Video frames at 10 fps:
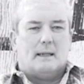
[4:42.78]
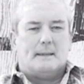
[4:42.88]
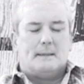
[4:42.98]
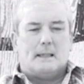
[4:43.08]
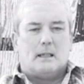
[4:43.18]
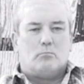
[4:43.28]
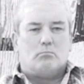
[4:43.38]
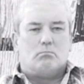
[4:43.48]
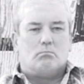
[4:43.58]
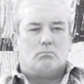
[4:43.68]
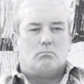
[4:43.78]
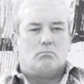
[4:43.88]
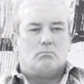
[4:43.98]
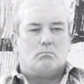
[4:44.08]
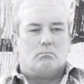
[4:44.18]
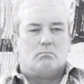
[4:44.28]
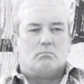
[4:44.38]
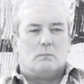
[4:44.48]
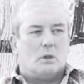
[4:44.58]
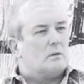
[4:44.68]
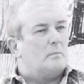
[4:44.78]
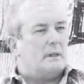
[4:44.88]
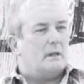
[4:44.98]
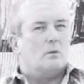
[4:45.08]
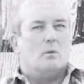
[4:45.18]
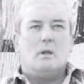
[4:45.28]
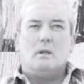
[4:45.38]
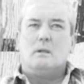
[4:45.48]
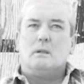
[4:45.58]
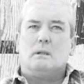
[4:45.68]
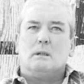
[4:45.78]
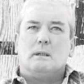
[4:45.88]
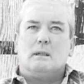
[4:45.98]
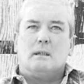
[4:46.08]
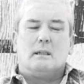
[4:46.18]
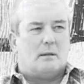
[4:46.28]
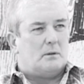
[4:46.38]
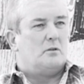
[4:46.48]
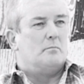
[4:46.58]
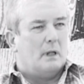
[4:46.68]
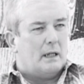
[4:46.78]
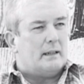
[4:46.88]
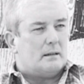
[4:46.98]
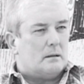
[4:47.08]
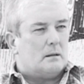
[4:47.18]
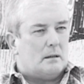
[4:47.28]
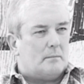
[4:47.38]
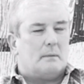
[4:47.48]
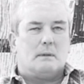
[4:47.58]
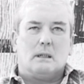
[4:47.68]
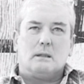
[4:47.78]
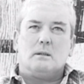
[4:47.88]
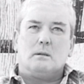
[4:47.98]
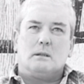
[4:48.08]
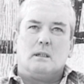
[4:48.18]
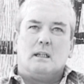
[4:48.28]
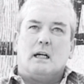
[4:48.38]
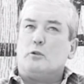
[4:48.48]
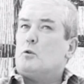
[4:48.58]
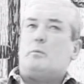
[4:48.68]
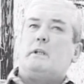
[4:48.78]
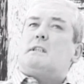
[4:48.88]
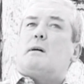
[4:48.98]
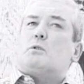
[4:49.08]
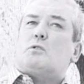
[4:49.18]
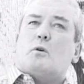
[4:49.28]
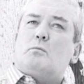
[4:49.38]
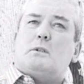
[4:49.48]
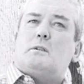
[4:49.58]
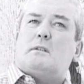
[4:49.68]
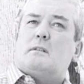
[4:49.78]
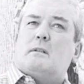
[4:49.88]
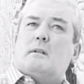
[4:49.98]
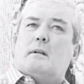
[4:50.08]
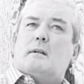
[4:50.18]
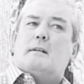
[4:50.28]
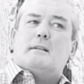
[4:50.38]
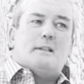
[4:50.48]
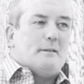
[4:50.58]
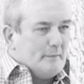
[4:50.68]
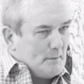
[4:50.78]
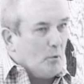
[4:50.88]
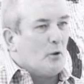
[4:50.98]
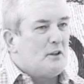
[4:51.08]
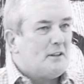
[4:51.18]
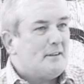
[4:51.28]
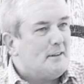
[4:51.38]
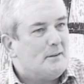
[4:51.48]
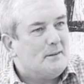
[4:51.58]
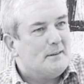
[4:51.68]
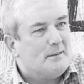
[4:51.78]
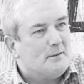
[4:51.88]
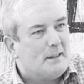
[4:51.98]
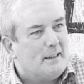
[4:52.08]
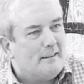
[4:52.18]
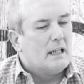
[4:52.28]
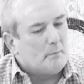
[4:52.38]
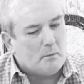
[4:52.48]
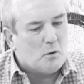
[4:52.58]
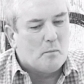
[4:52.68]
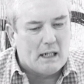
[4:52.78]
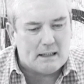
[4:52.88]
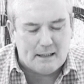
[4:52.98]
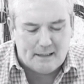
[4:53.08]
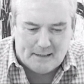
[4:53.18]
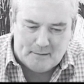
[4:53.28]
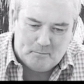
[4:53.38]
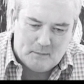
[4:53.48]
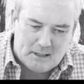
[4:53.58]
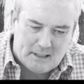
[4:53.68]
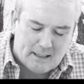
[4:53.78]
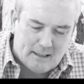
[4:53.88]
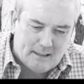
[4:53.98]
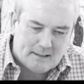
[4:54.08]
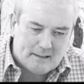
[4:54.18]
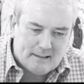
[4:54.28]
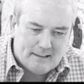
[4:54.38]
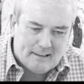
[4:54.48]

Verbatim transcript: and um, locked up your hole. And that was humiliating, you know, I remember that, you know. And the only reason that was done was to punish us, you know. No, they, I remember going back to the, the cell and